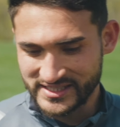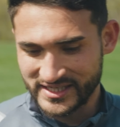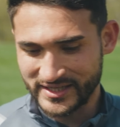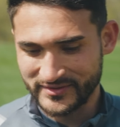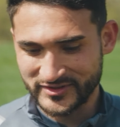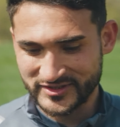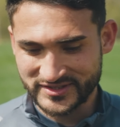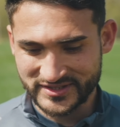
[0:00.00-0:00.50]

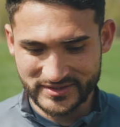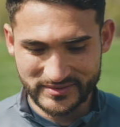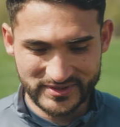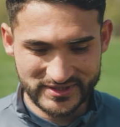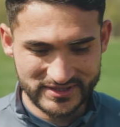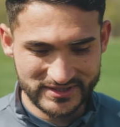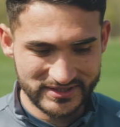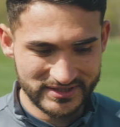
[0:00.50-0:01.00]
Obviously,
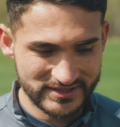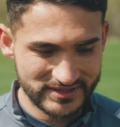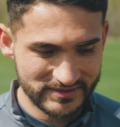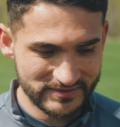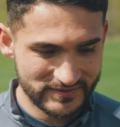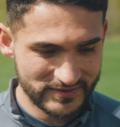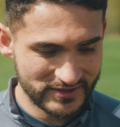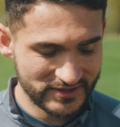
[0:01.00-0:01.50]
with
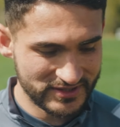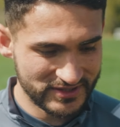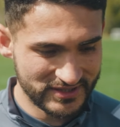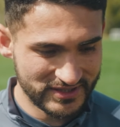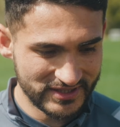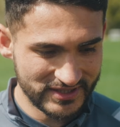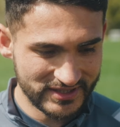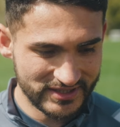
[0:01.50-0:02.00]
the
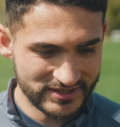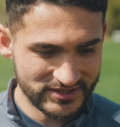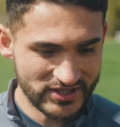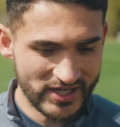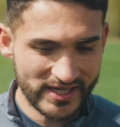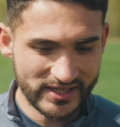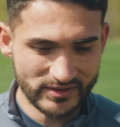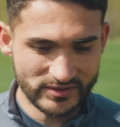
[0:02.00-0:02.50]
first
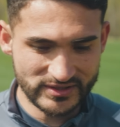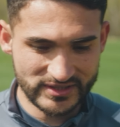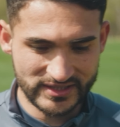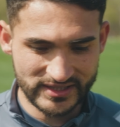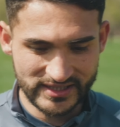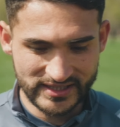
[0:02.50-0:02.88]
child,